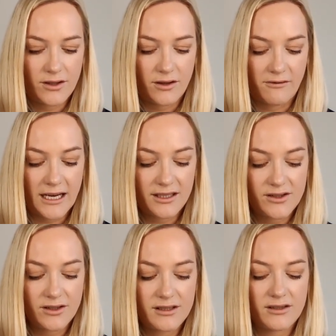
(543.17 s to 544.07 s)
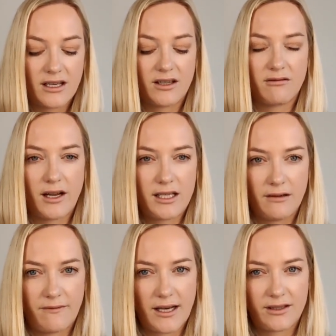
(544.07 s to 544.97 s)
the thoracic duct and the right
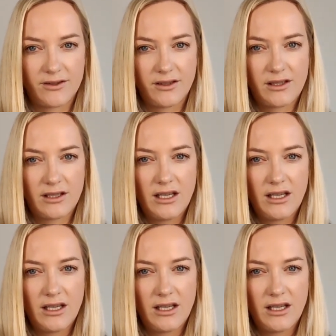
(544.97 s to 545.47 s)
lymphatic duct.